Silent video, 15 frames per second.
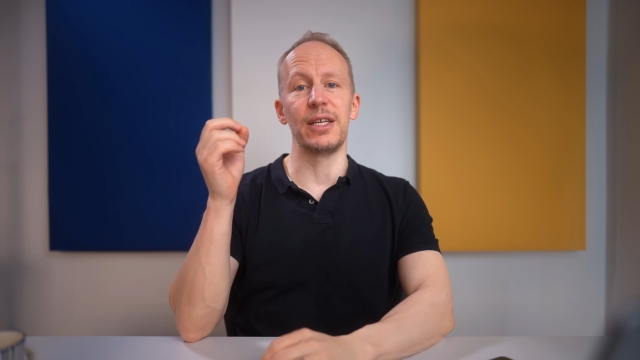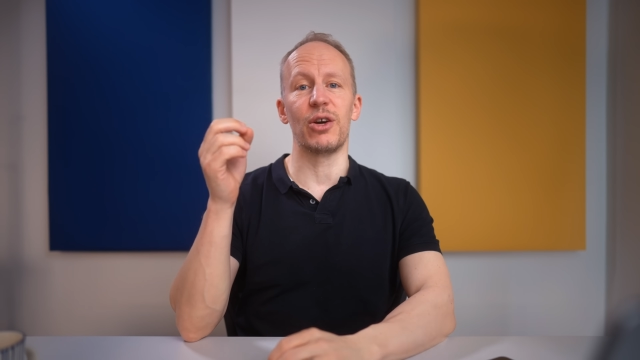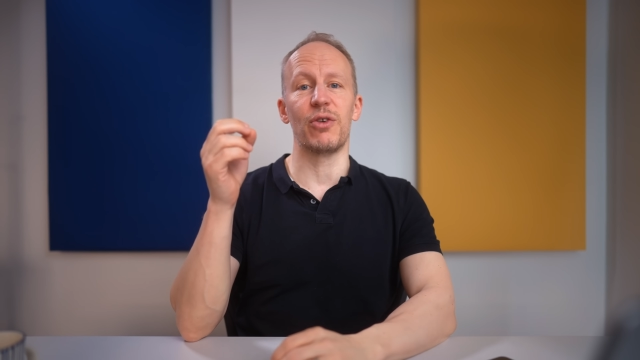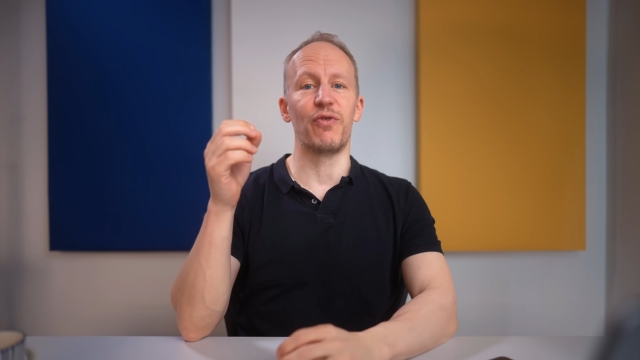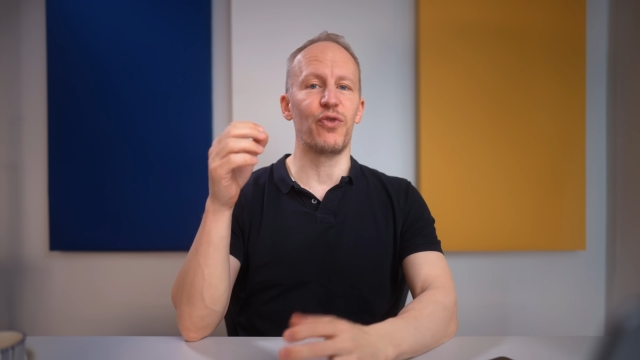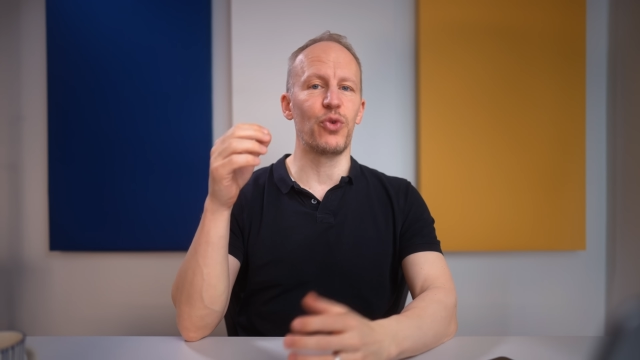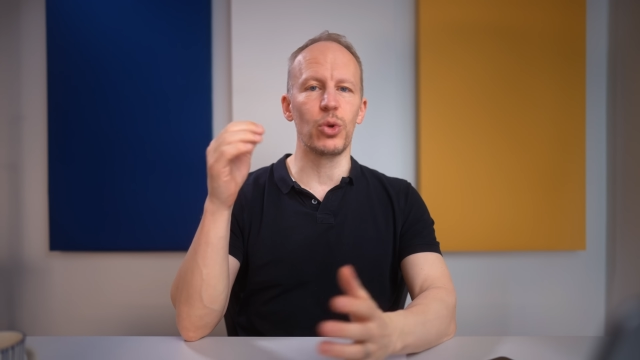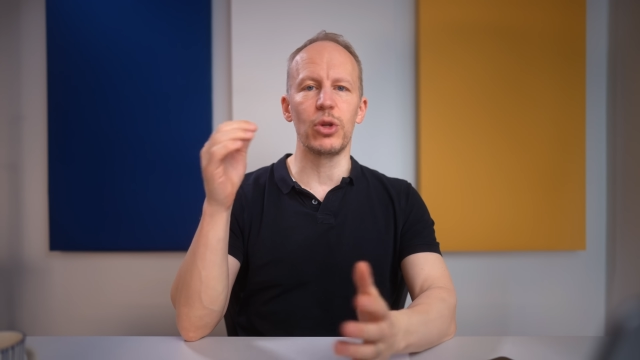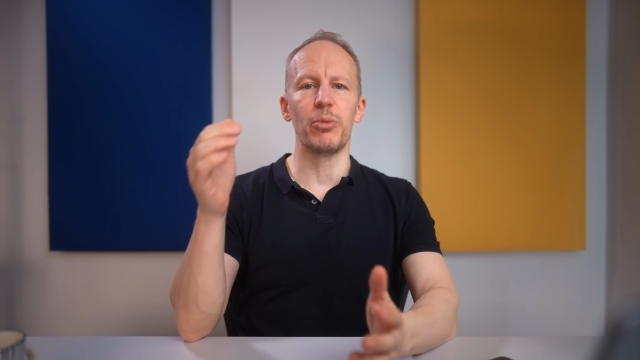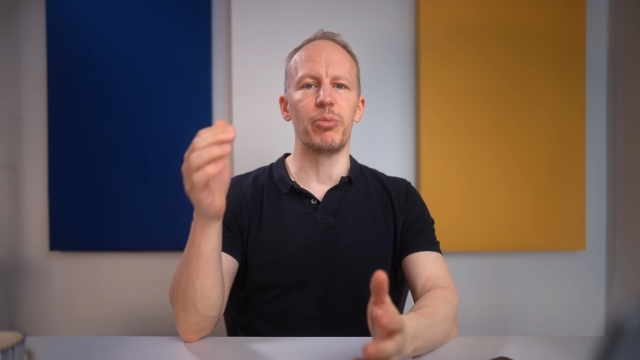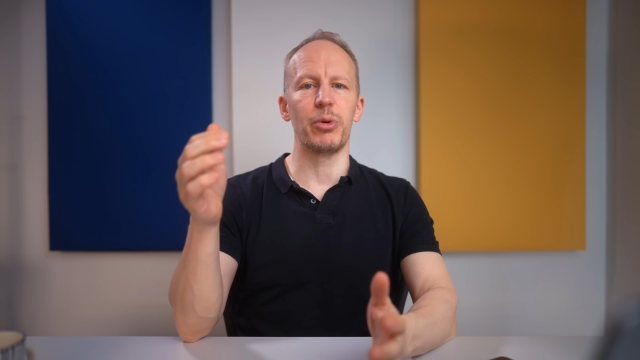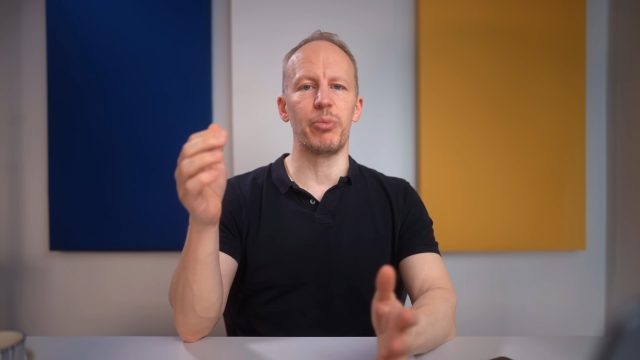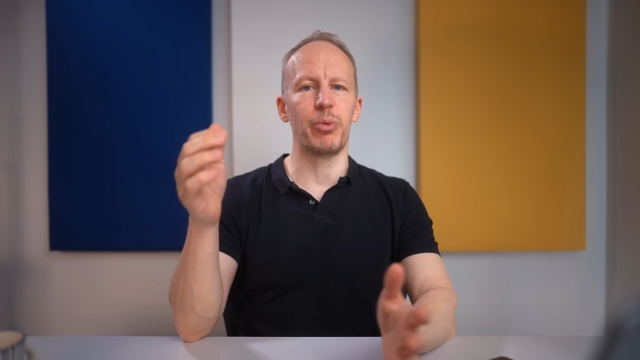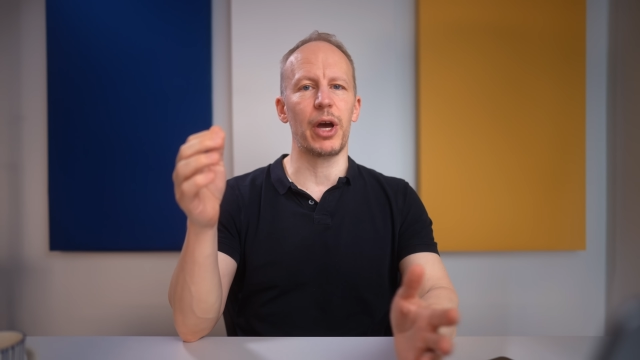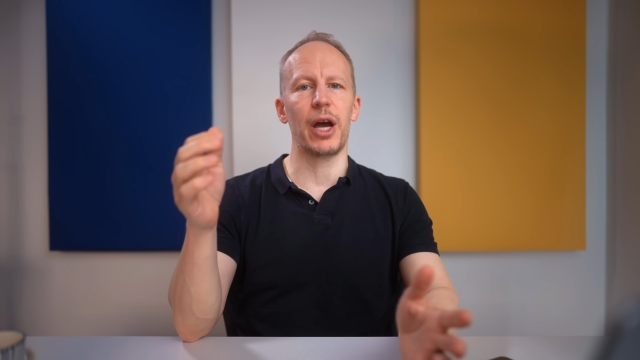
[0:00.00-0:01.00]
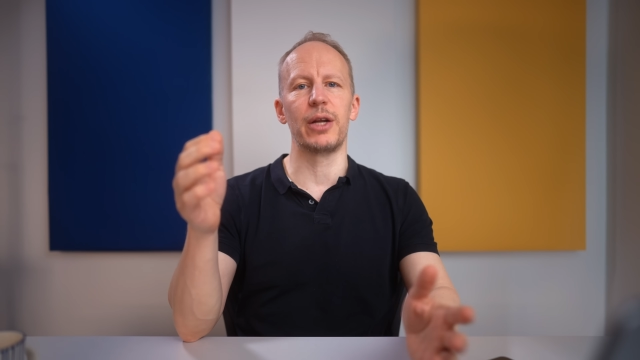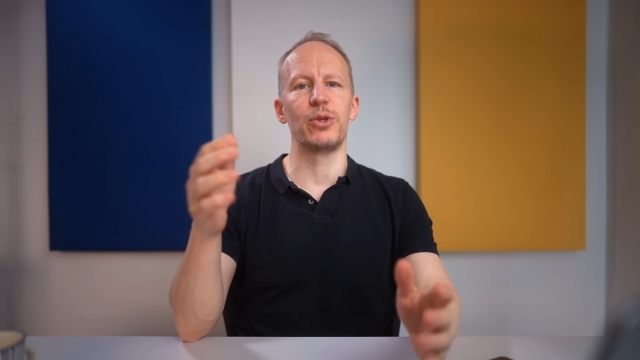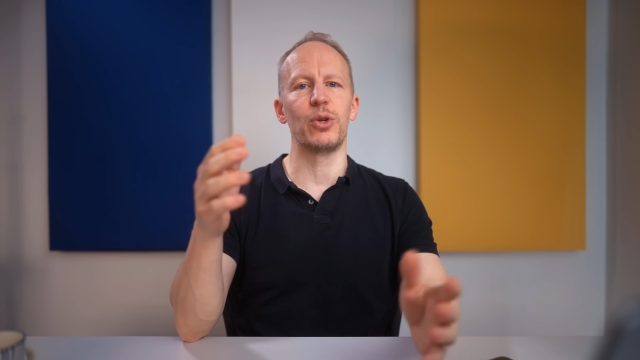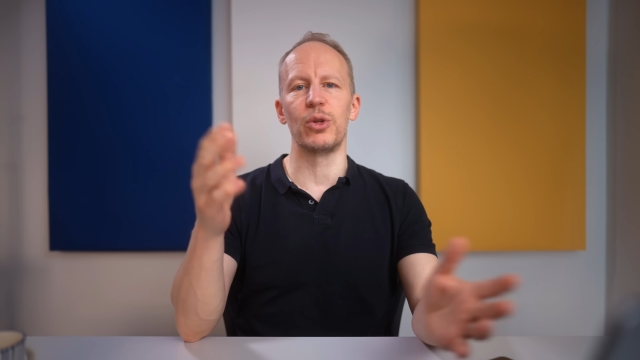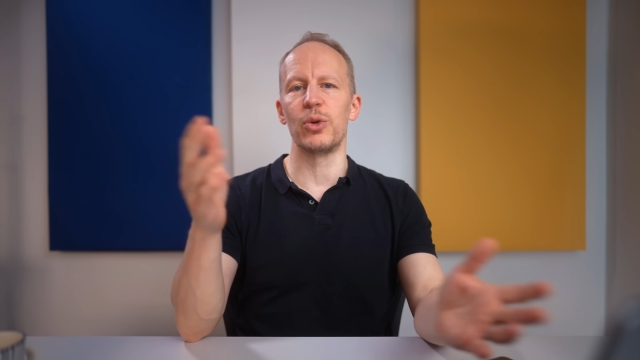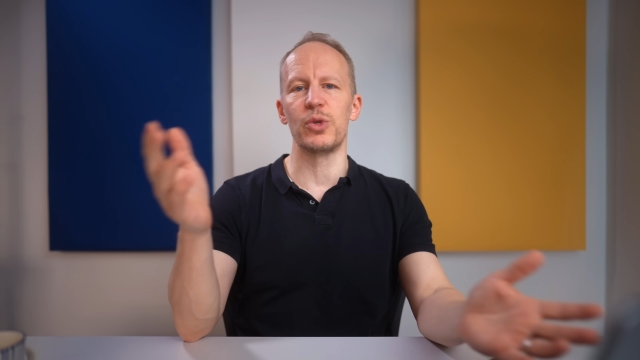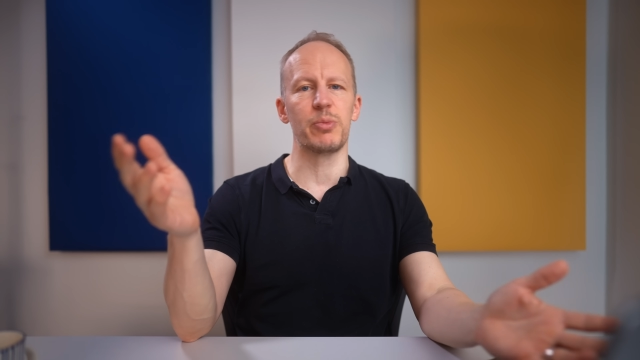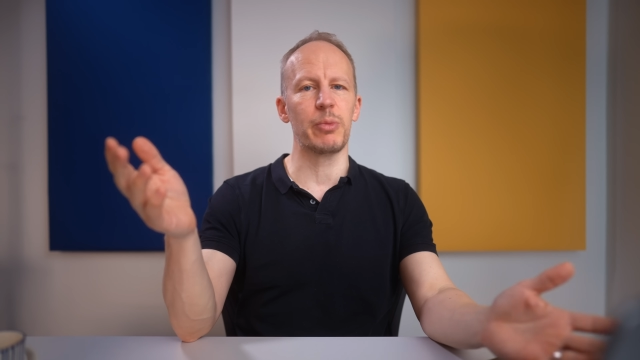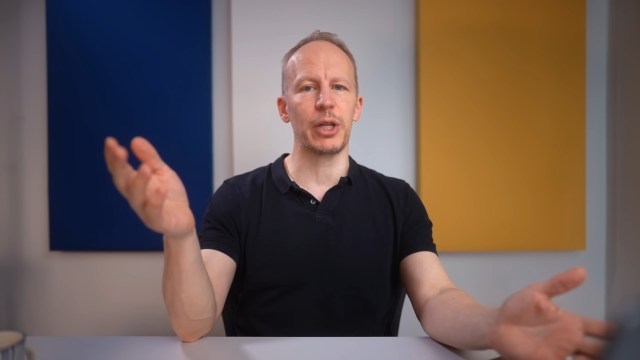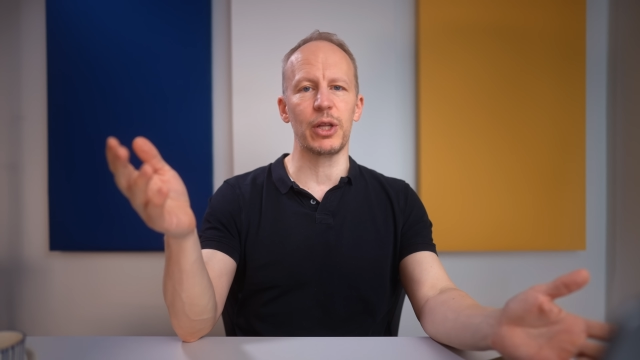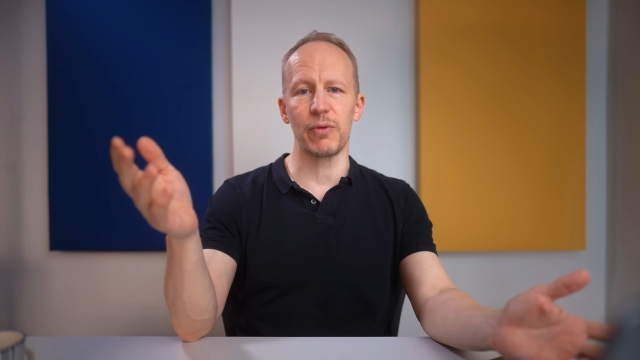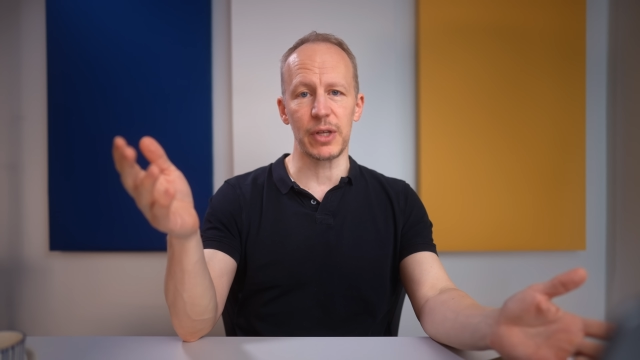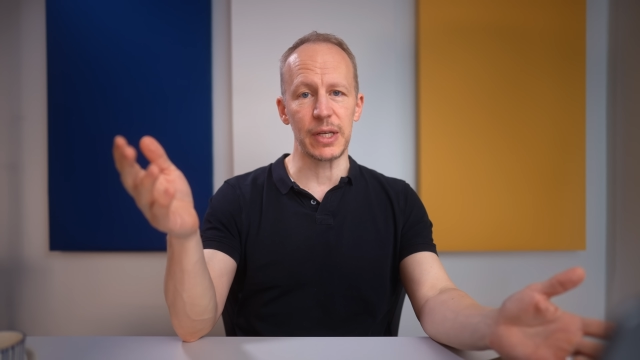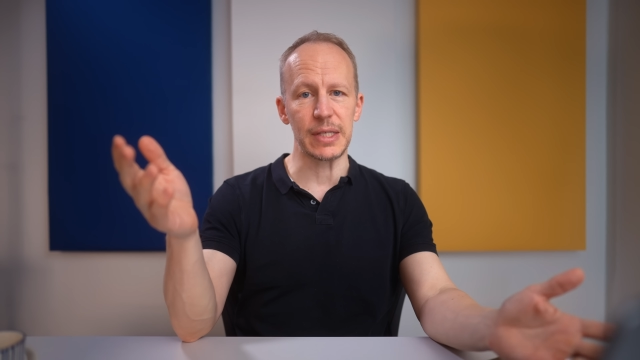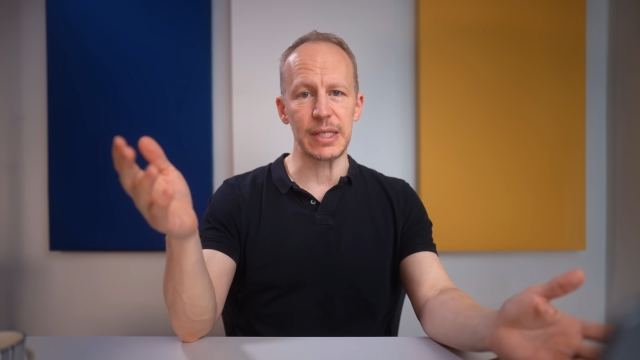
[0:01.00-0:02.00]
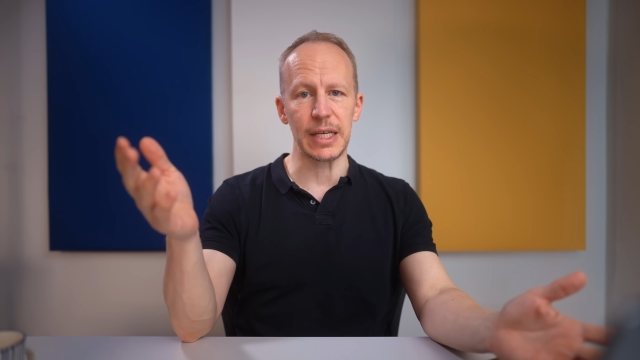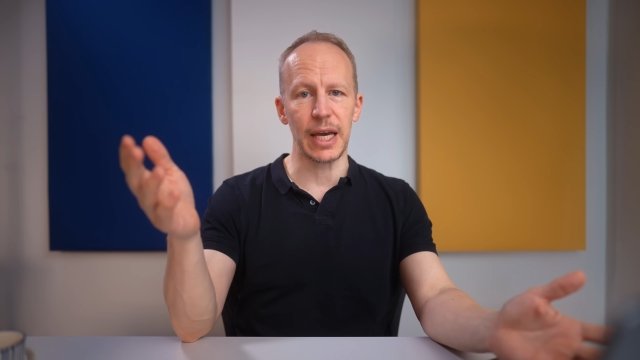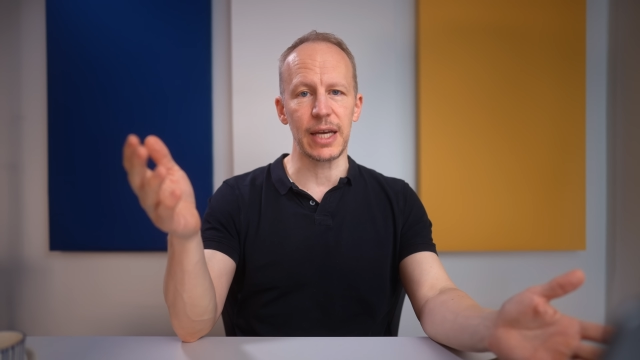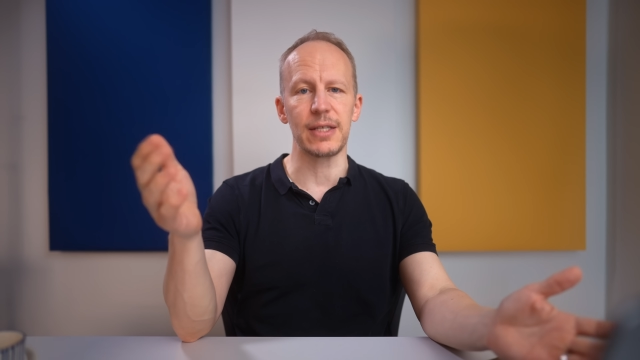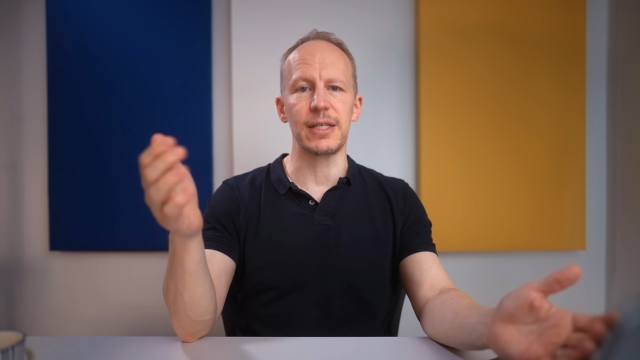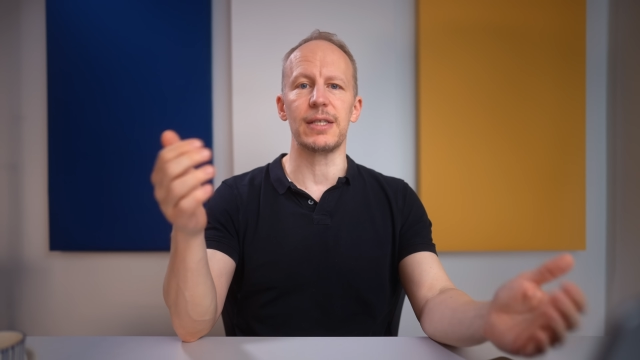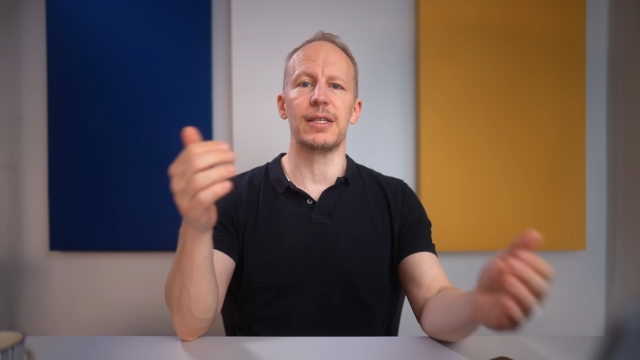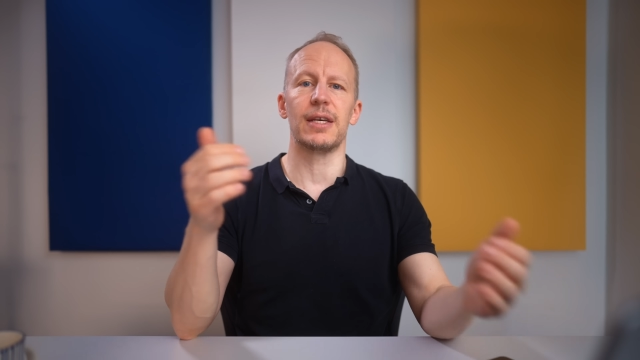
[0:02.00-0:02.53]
are fully prepared to lose many of these cases.